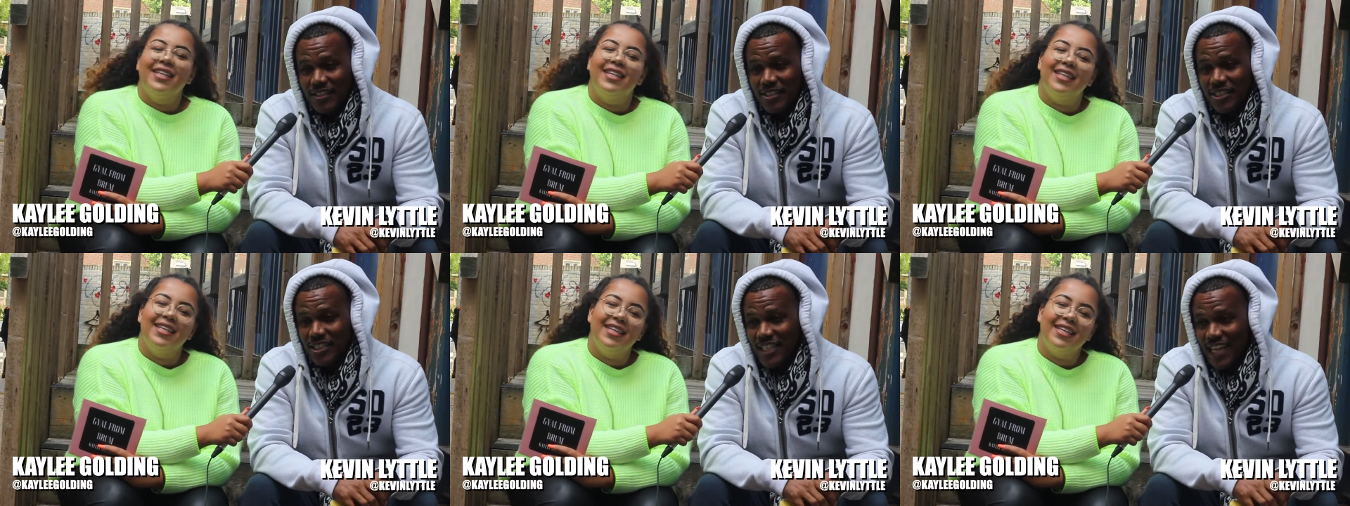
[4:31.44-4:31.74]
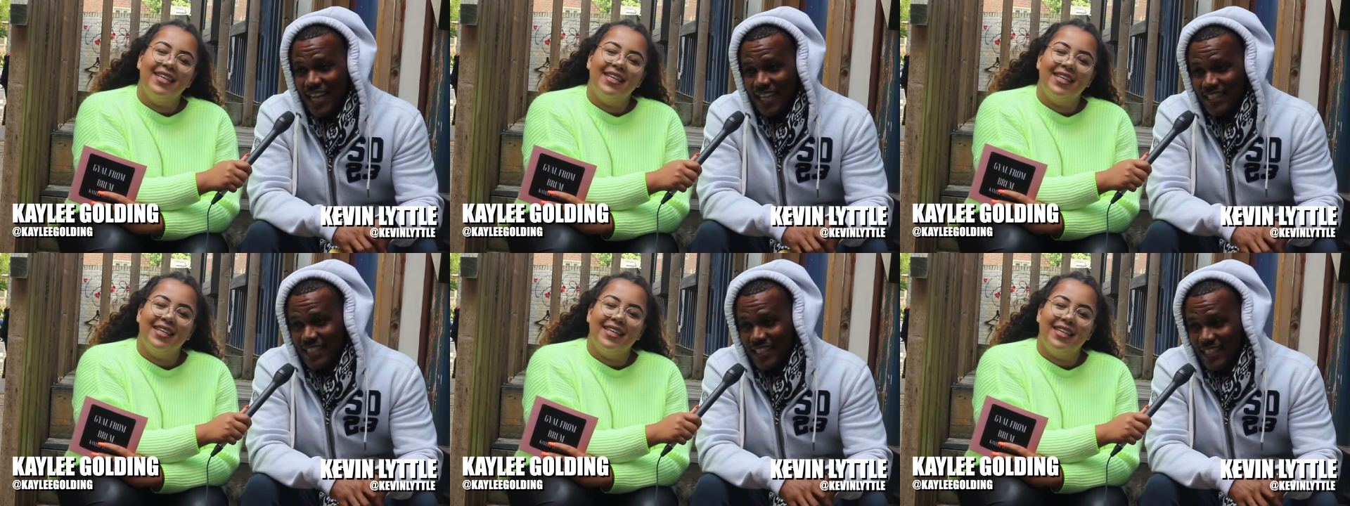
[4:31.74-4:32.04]
Speaker 1: she's
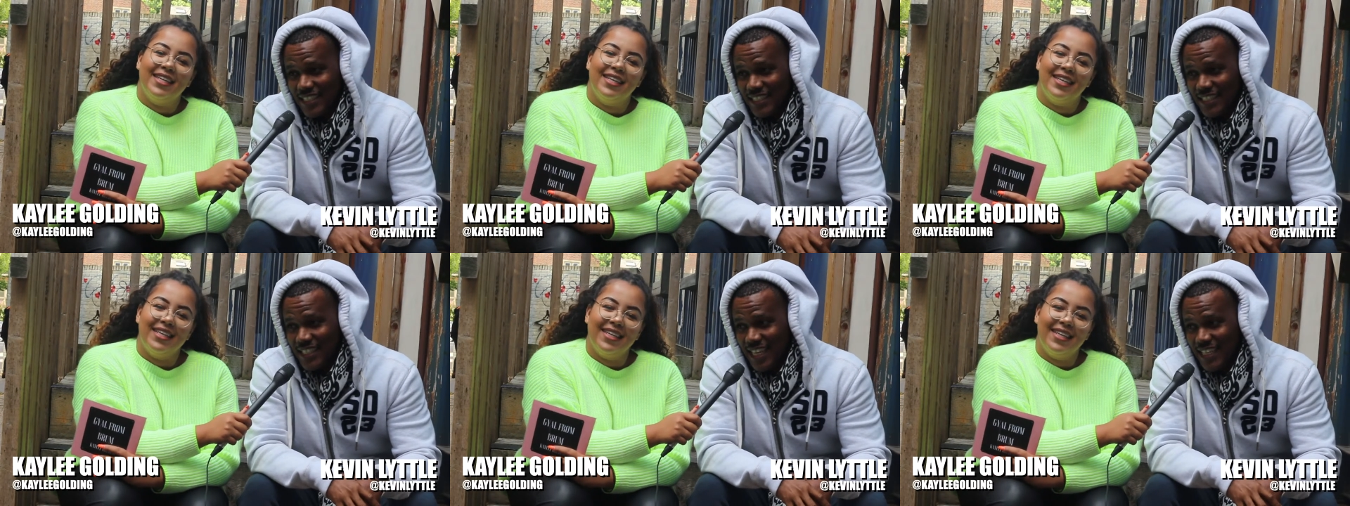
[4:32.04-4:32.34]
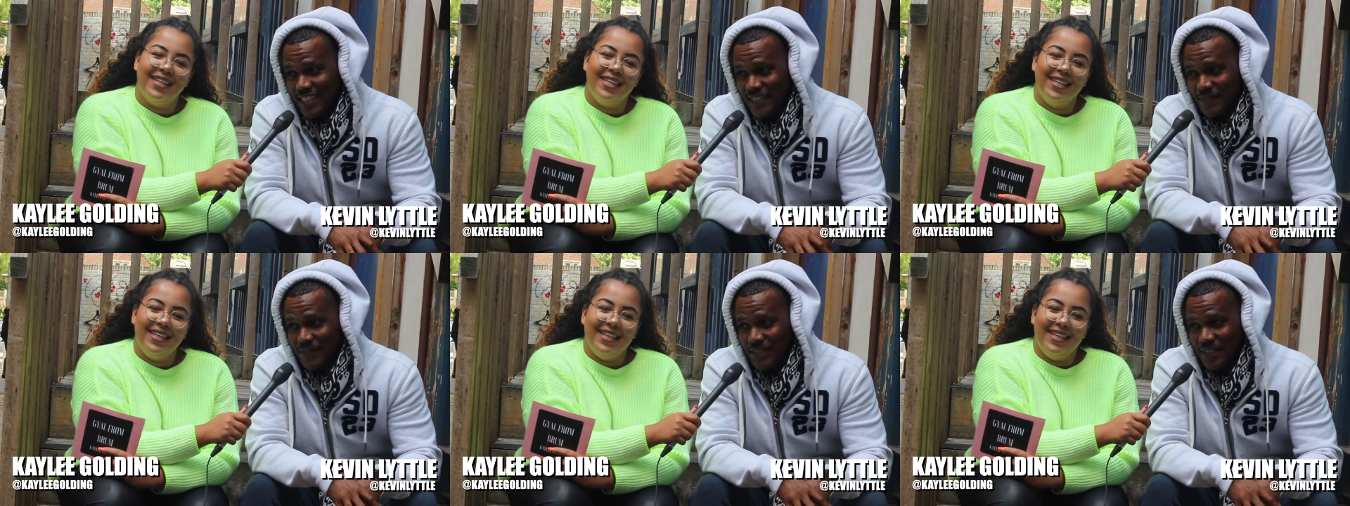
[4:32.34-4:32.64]
not
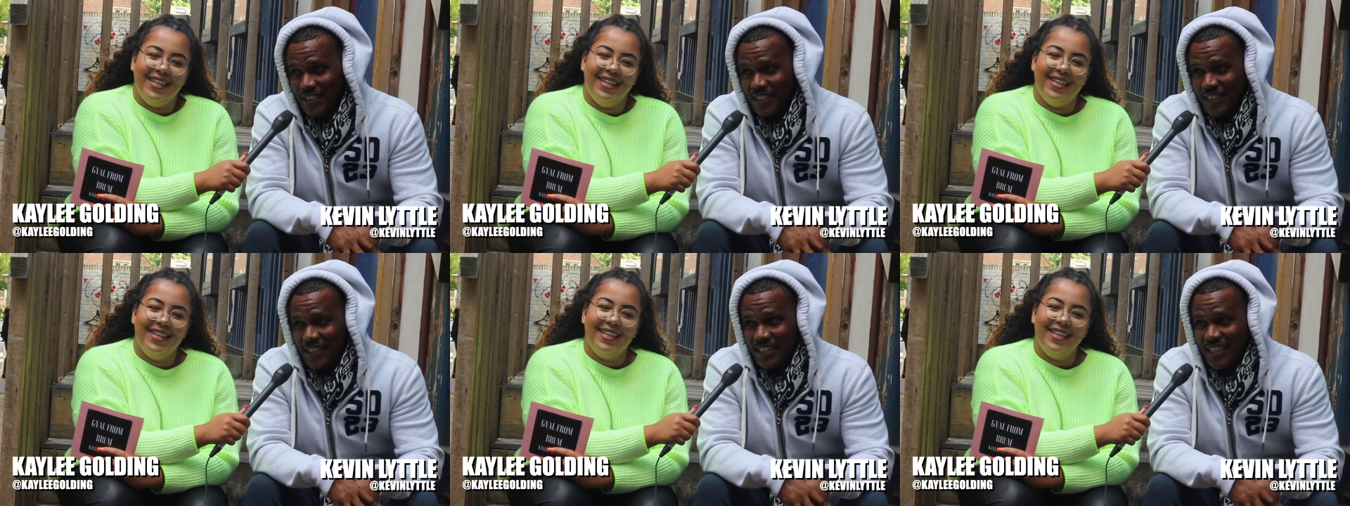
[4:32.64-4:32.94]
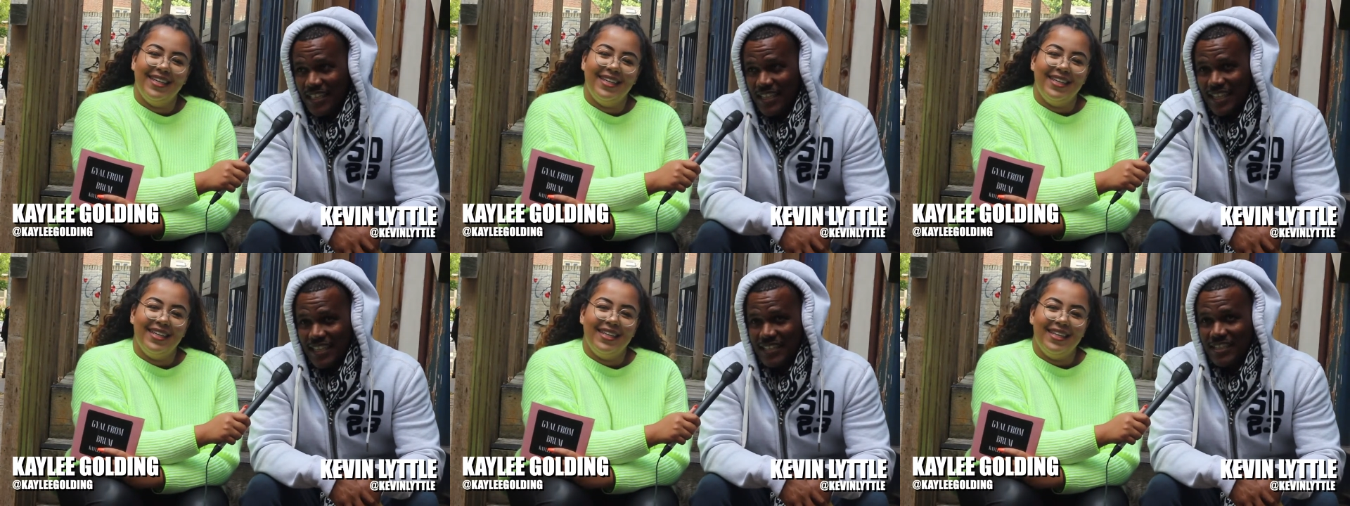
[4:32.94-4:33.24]
successful,
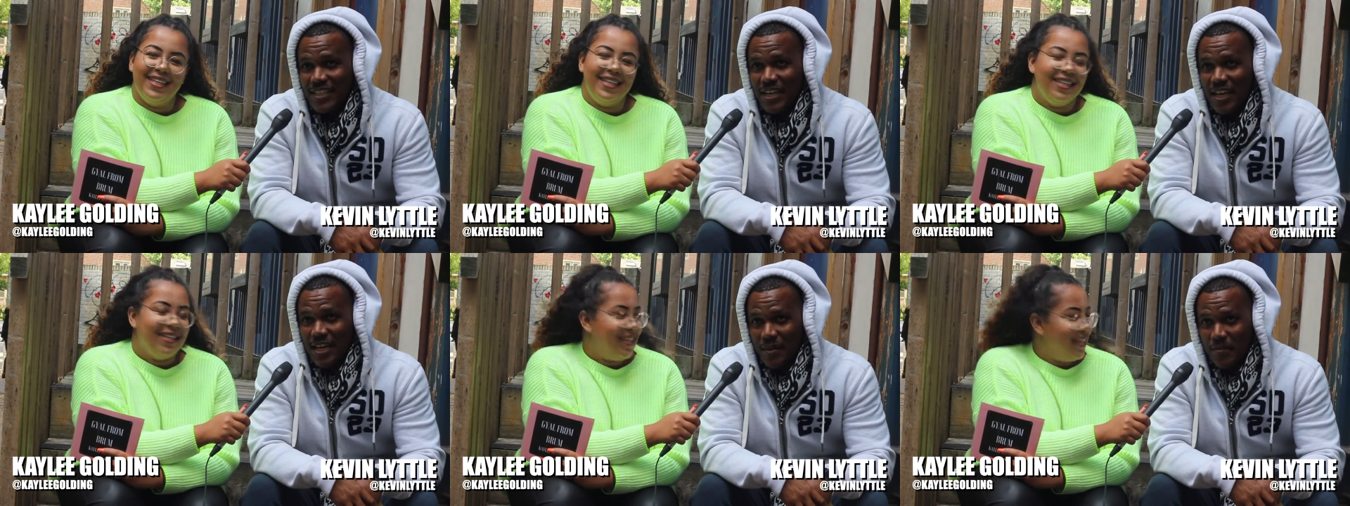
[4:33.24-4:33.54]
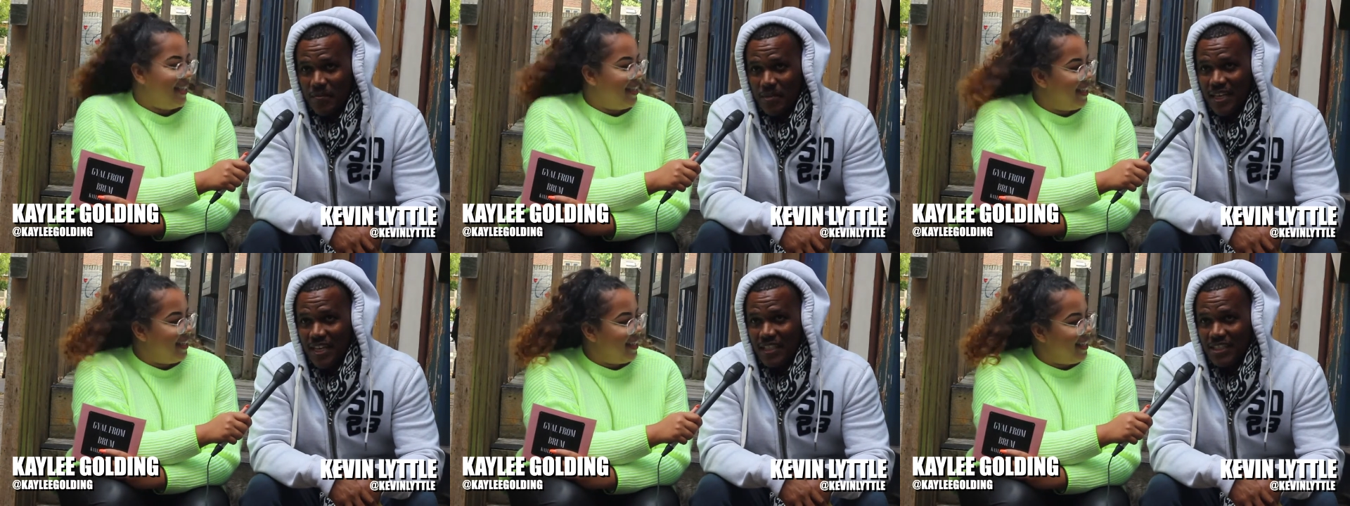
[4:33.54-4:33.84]
it's
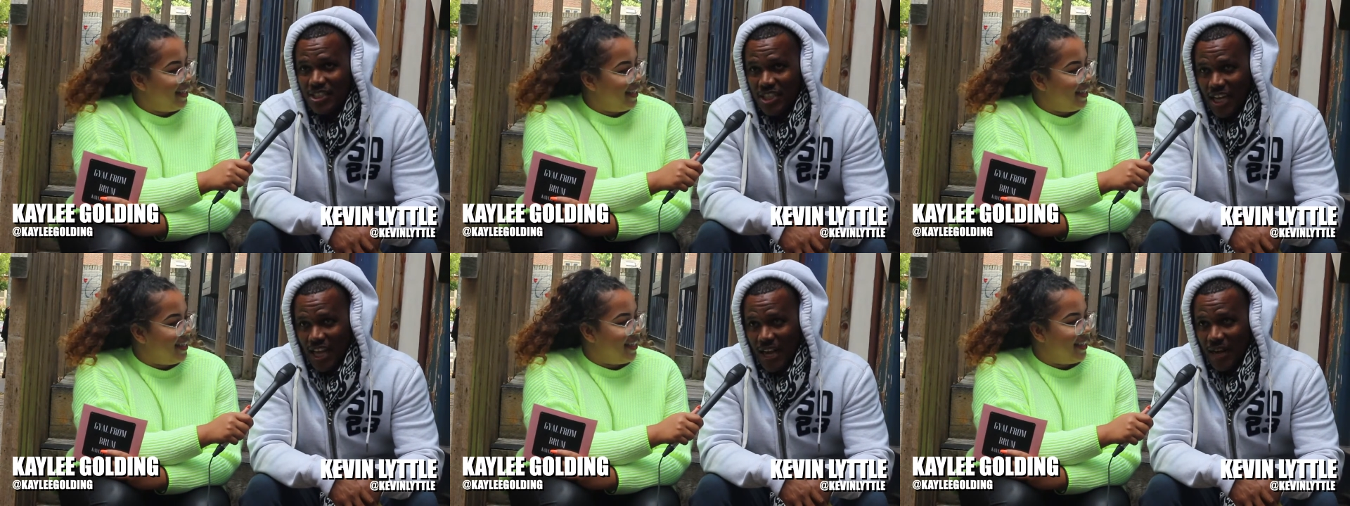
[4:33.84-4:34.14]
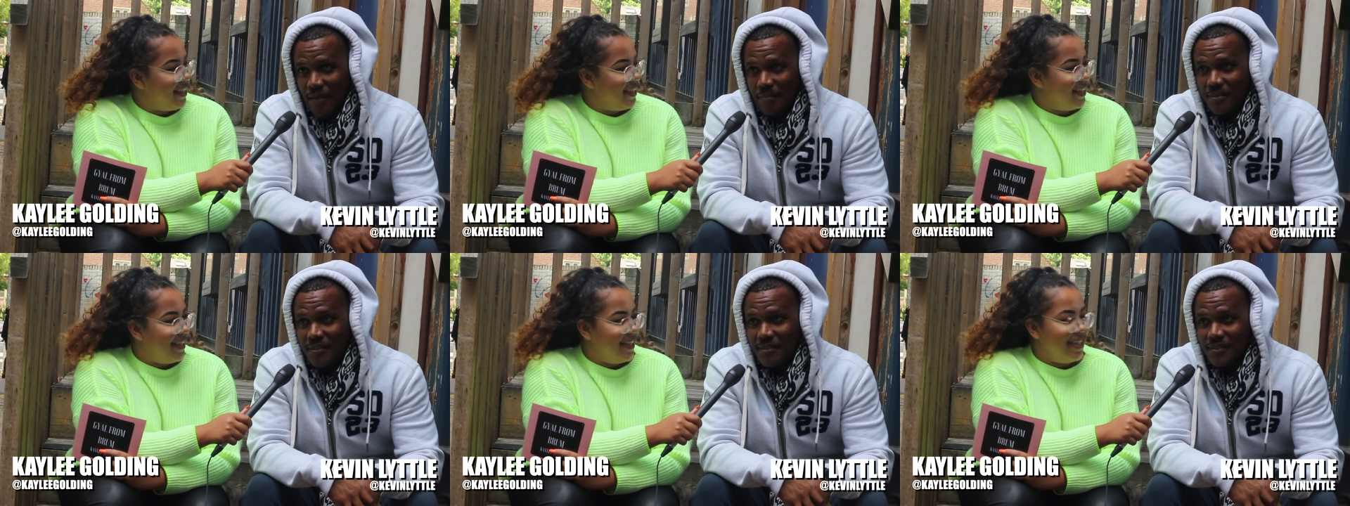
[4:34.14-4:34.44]
gonna be a
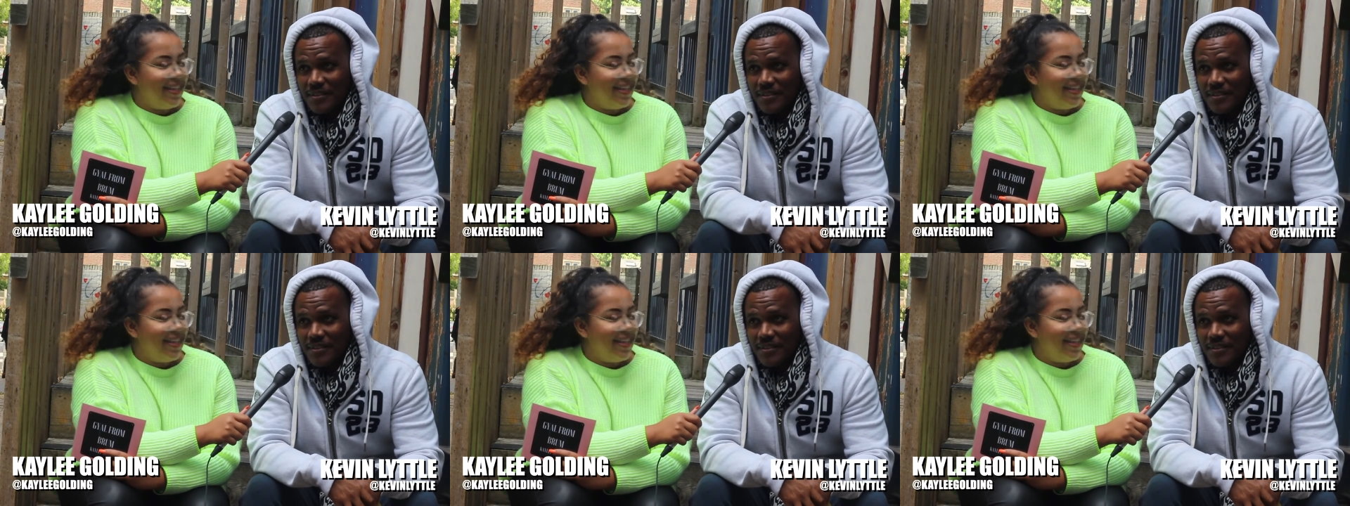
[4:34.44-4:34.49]
job.